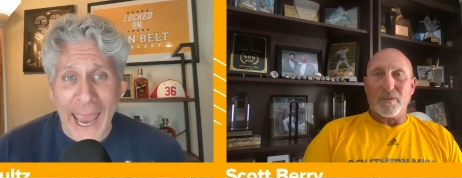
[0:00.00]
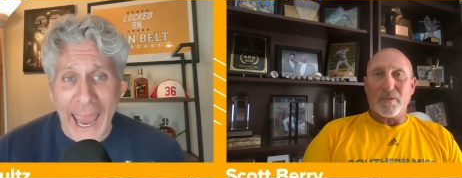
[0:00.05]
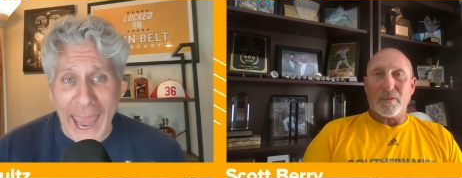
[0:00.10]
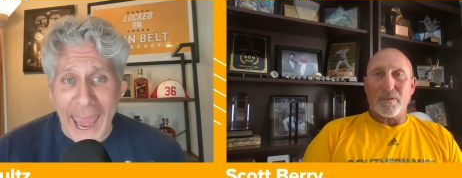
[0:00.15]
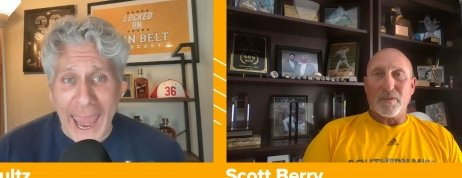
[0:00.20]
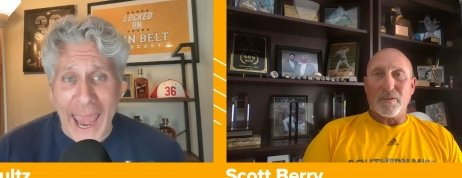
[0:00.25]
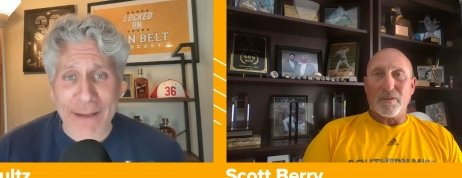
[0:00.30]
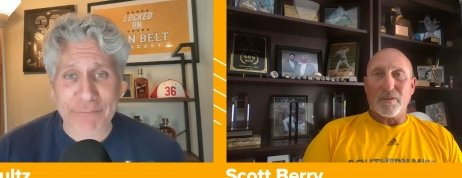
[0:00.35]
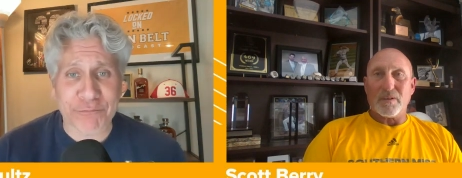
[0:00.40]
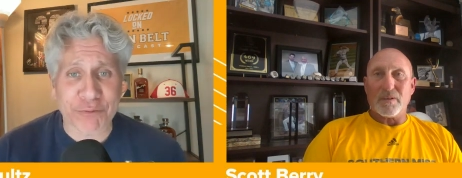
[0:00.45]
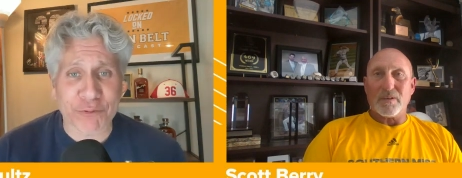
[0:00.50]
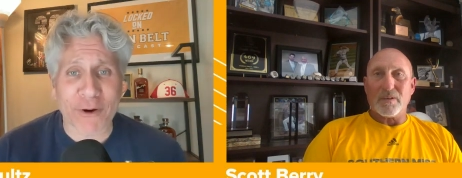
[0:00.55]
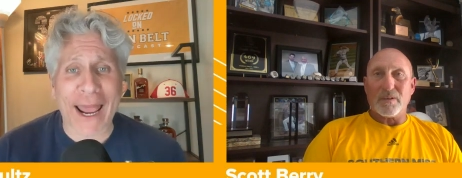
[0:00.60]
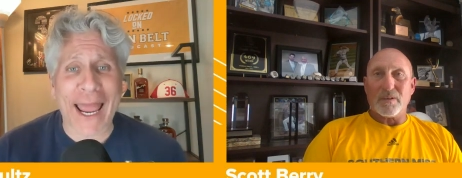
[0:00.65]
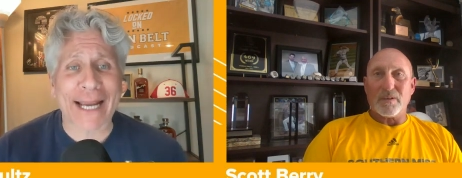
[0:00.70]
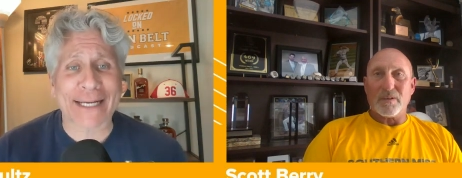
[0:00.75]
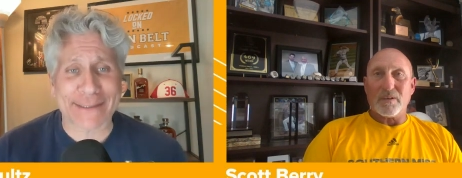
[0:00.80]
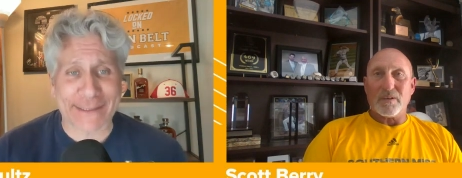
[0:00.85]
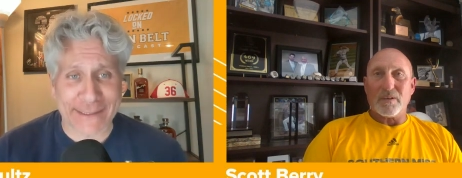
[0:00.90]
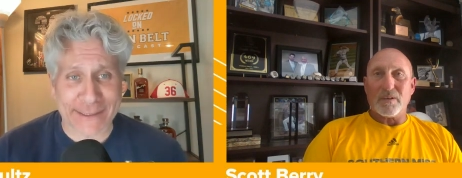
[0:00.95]
Speaker 1: at
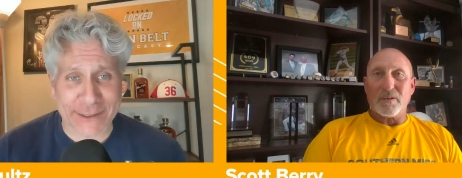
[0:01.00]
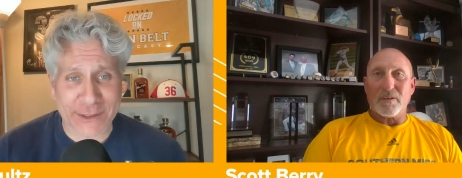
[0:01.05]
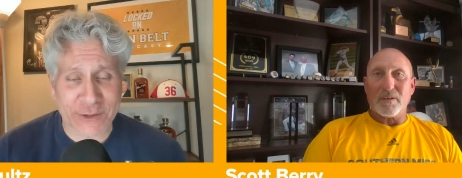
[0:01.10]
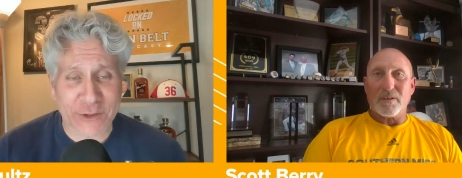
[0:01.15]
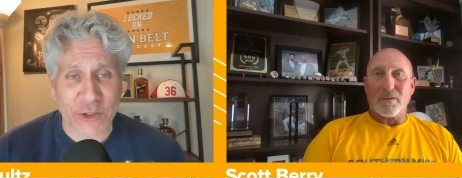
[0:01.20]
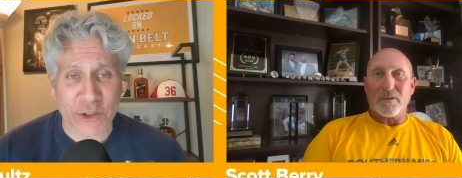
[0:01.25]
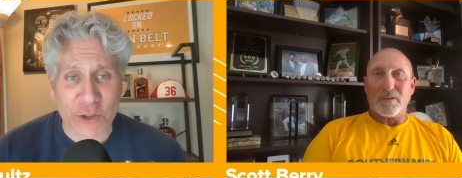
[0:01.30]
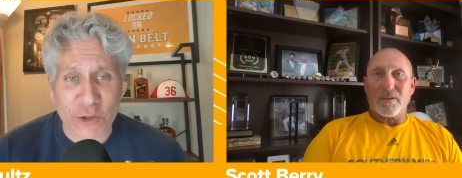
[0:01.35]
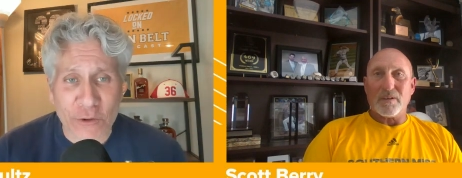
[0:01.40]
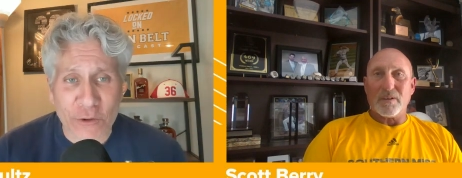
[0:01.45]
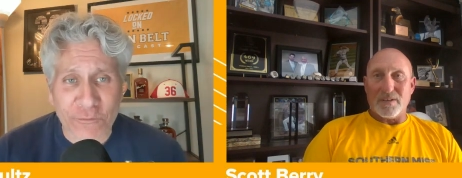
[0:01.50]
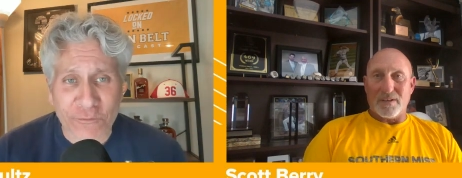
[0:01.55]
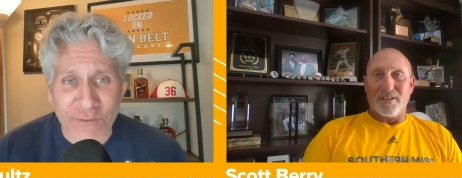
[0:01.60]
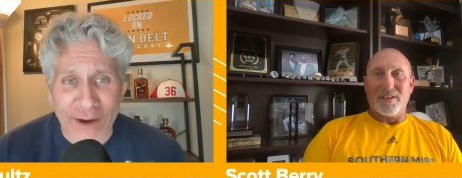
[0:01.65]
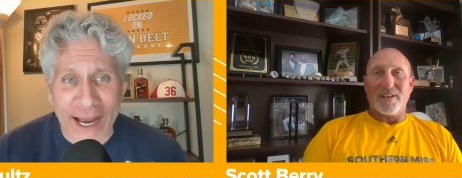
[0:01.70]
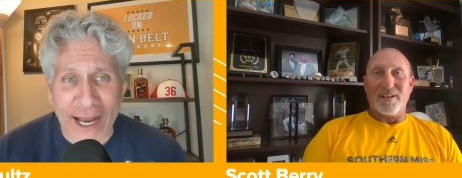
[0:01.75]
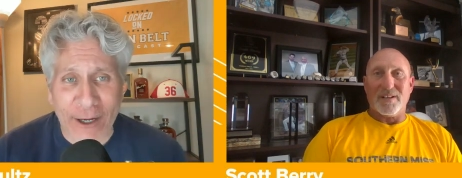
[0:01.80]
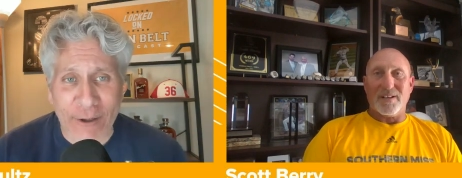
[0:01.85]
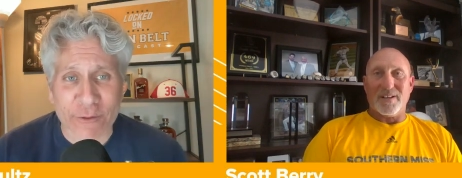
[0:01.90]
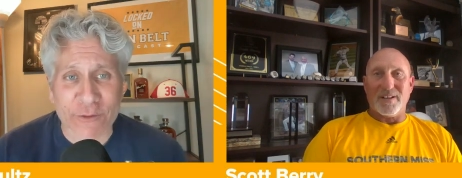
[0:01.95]
practice, you
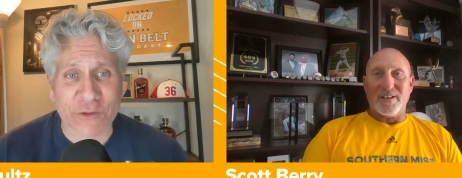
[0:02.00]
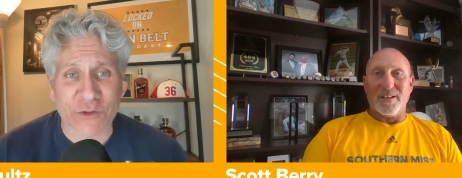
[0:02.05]
found